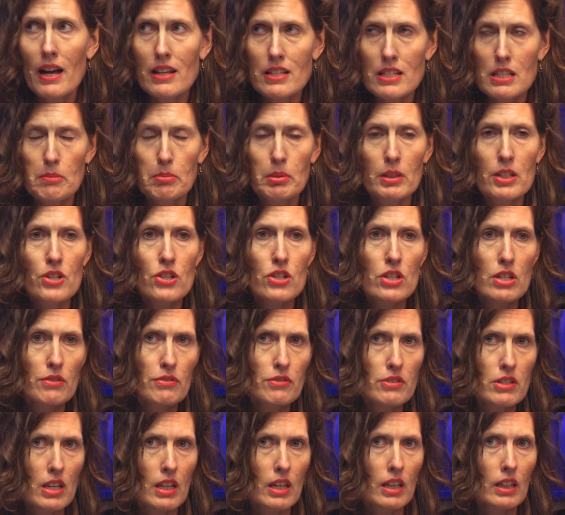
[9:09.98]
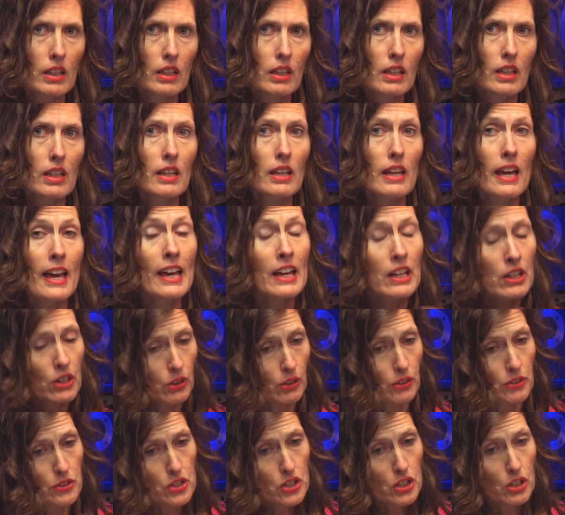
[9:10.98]
possibly shifting a
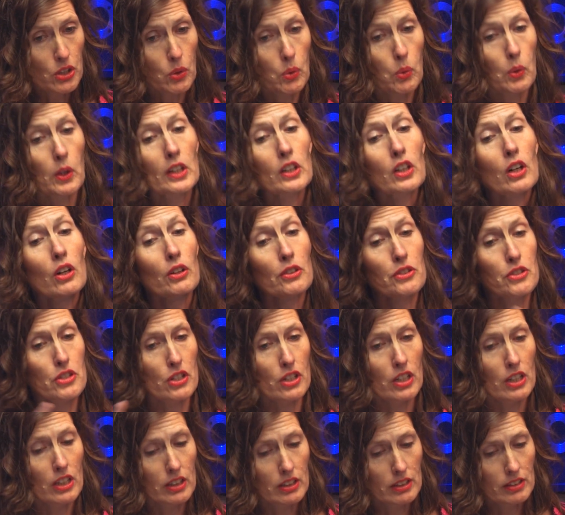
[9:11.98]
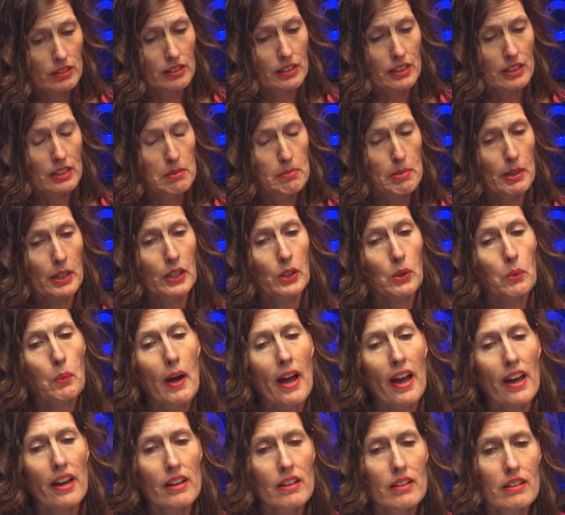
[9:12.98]
culture or culture in a bigger
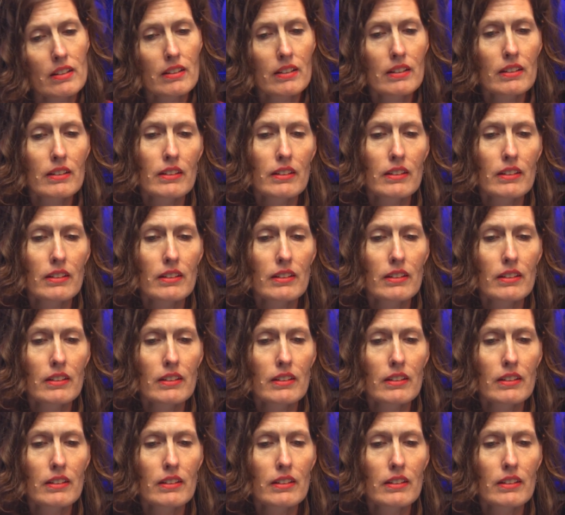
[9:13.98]
way?